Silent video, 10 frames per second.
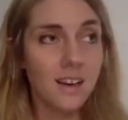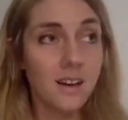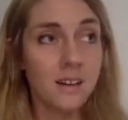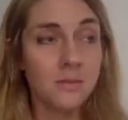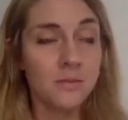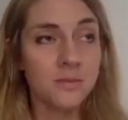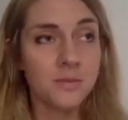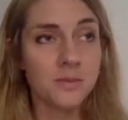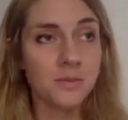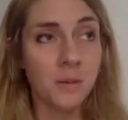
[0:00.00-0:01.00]

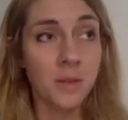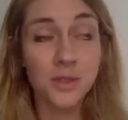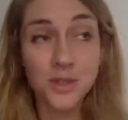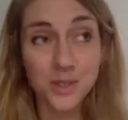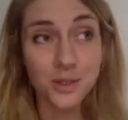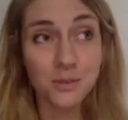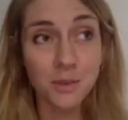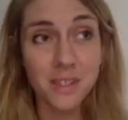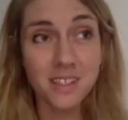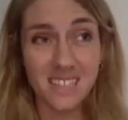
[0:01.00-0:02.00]
Um, I'm not sure.
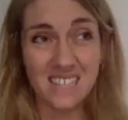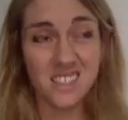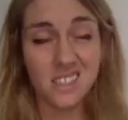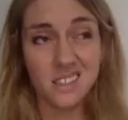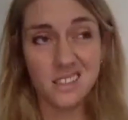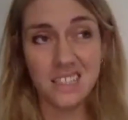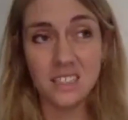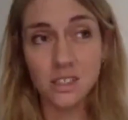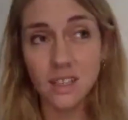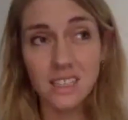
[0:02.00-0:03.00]
Maybe they test
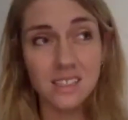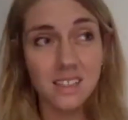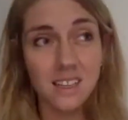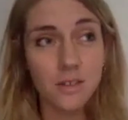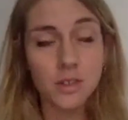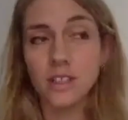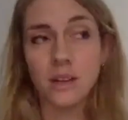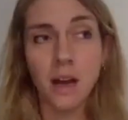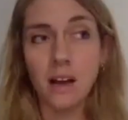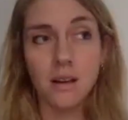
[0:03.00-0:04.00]
insulin levels.
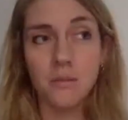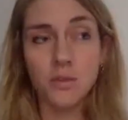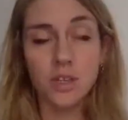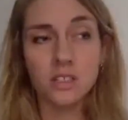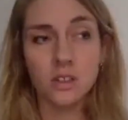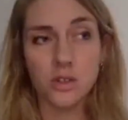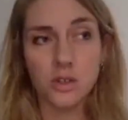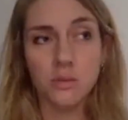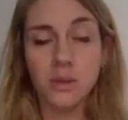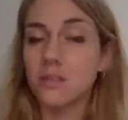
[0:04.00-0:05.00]
I'm I, I'm really not
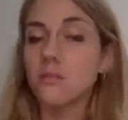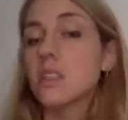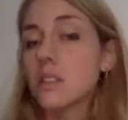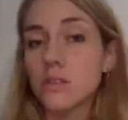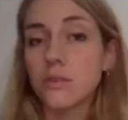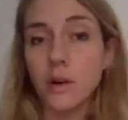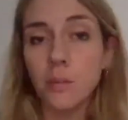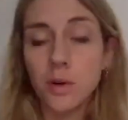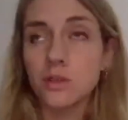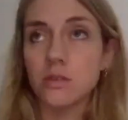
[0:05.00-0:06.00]
sure, but this is a fair
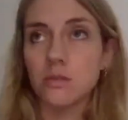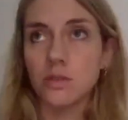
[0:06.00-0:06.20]
point.